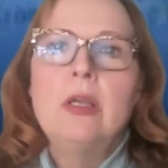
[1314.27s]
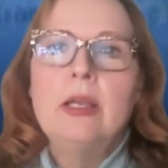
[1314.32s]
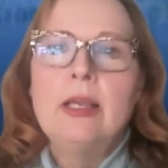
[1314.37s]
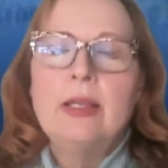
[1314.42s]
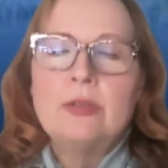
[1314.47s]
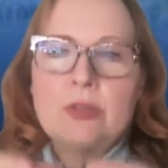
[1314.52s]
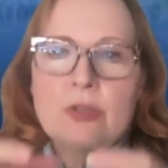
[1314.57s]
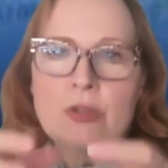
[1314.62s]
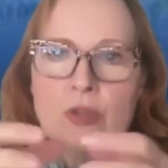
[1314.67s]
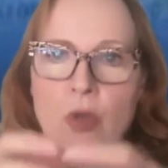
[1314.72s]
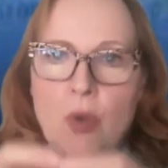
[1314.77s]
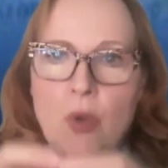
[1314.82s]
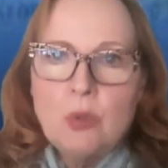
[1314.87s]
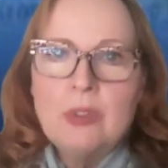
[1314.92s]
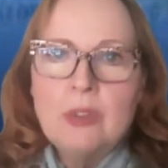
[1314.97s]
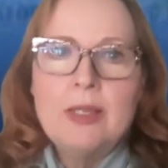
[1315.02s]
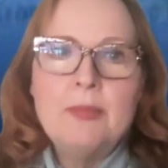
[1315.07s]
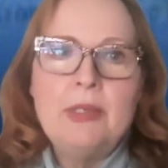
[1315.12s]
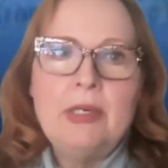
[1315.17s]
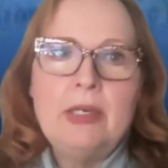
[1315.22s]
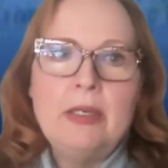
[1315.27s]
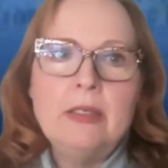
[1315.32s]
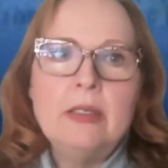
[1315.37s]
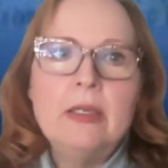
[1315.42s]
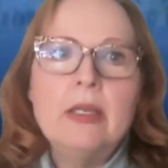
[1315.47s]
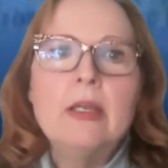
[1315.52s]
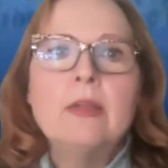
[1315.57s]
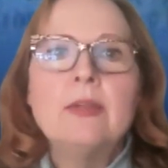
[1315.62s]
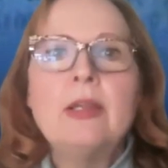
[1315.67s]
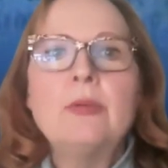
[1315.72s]
and so limiting
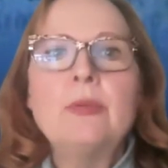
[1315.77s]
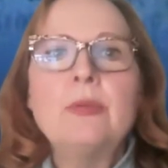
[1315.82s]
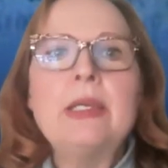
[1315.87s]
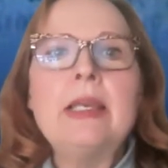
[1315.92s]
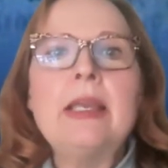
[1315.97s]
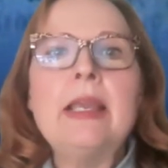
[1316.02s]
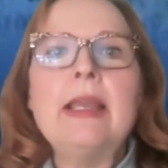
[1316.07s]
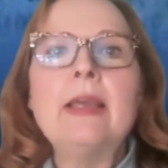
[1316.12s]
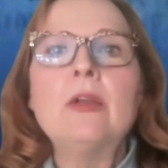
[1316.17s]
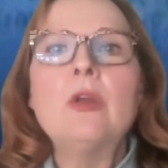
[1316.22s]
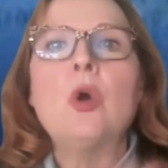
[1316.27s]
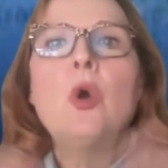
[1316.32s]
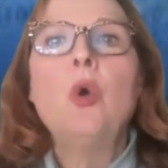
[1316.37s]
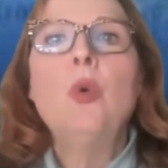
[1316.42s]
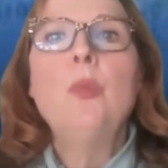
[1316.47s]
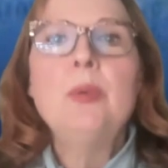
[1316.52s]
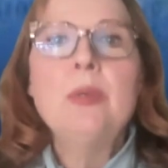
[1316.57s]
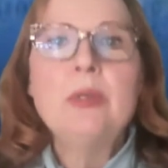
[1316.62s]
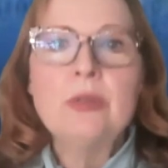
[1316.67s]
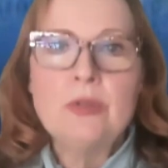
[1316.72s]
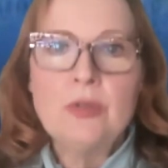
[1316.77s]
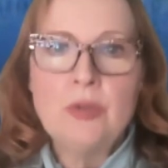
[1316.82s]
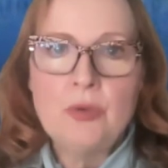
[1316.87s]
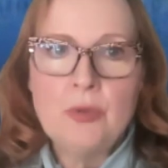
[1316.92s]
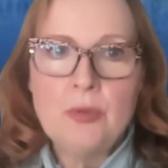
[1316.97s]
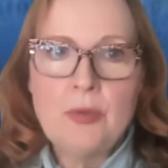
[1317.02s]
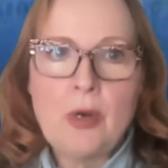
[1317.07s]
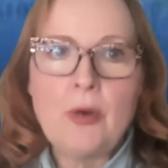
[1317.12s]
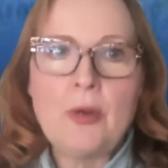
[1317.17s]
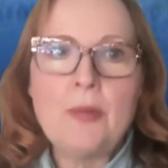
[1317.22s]
that we can't open
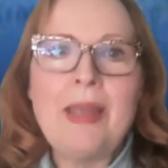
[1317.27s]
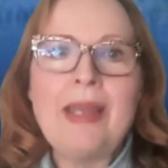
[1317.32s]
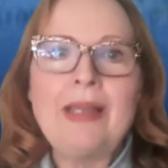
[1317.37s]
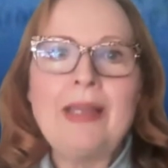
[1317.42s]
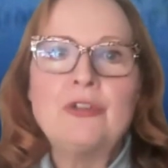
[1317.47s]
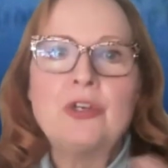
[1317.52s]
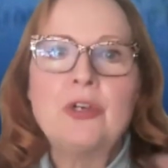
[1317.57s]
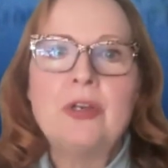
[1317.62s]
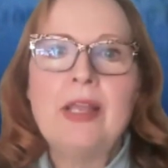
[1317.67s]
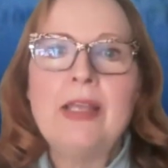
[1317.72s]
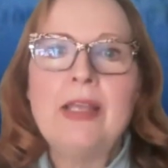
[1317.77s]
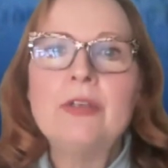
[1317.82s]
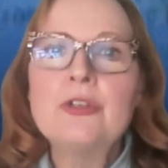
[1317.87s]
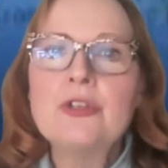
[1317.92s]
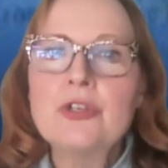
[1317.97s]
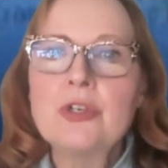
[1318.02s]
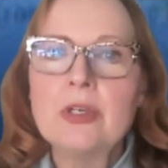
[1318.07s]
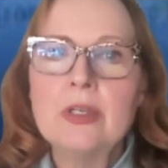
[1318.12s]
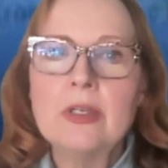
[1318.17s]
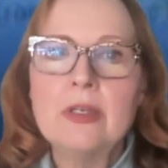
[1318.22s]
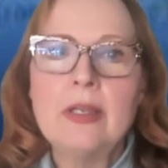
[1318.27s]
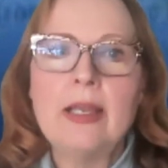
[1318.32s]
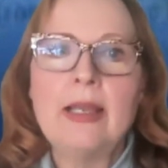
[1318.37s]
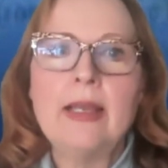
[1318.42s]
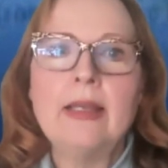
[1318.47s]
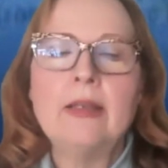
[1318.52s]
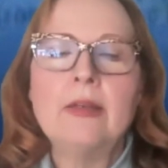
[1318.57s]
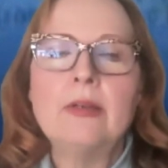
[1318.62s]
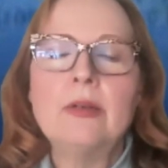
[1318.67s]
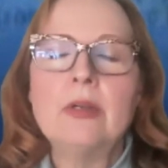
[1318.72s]
to our imagination
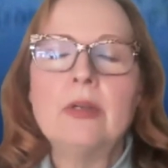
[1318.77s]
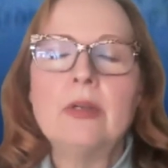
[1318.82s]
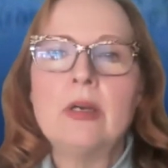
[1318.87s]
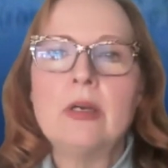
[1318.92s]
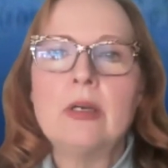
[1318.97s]
and